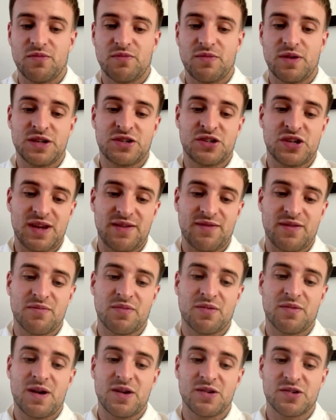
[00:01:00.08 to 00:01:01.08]
achieving
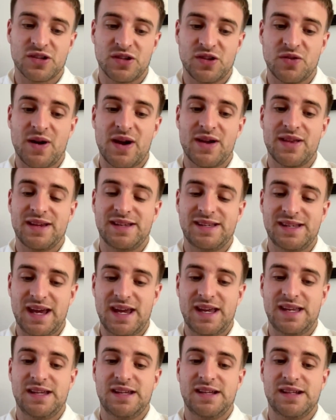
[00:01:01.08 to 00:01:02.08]
promotion the way they
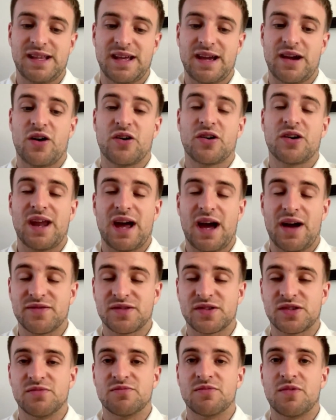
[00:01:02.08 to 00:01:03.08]
did, they are going to have
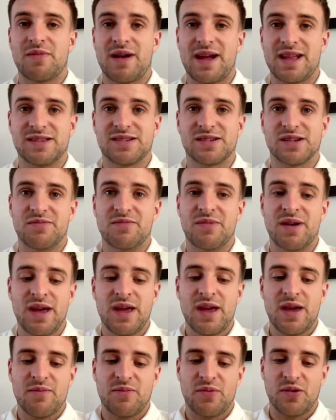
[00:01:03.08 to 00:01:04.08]
some momentum,
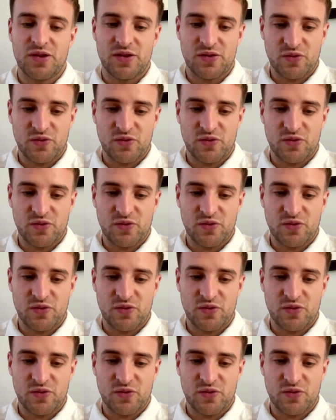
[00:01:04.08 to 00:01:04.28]
but